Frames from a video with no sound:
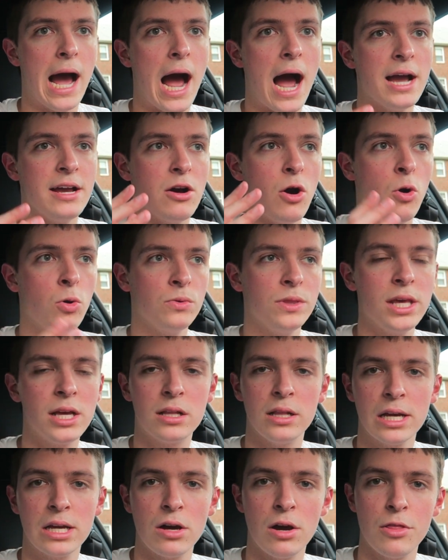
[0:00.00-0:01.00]
I only
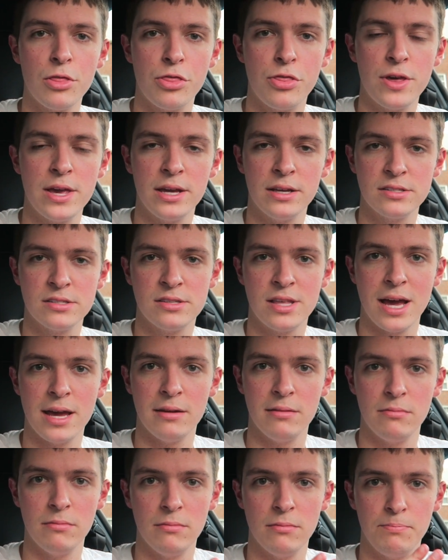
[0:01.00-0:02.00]
click on things that